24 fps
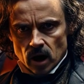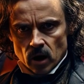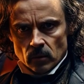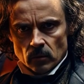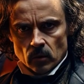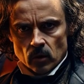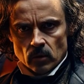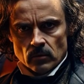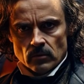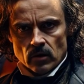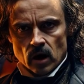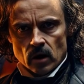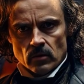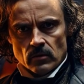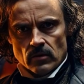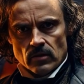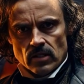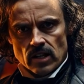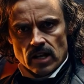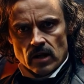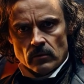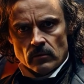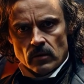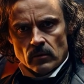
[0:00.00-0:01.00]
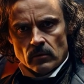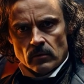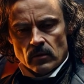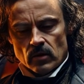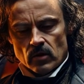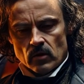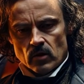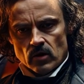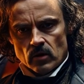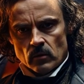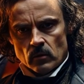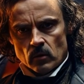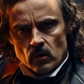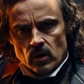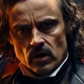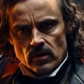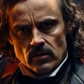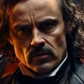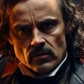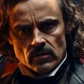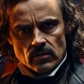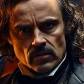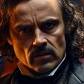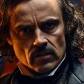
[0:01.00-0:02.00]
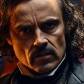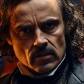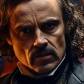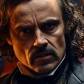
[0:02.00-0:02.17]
A profound sentiment, Mistress Prynne.